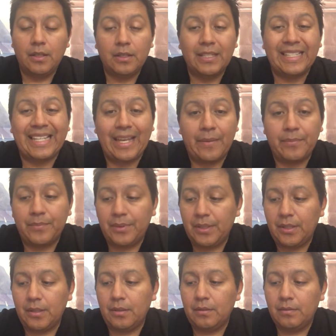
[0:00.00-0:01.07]
it can
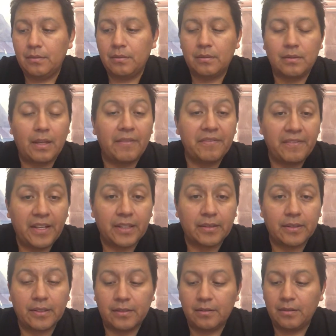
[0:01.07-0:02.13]
be
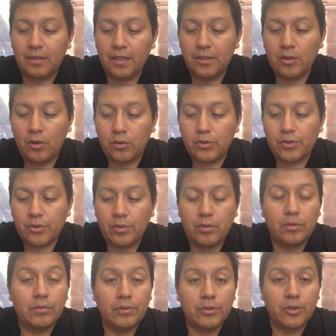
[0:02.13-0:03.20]
affected, and
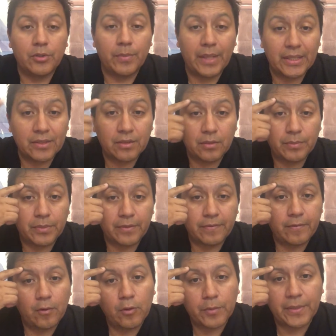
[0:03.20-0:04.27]
also your mental
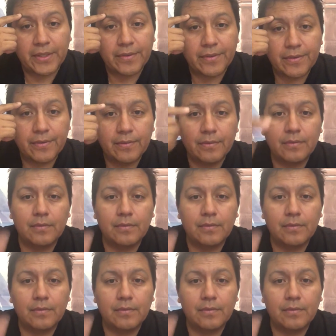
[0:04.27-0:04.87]
performance.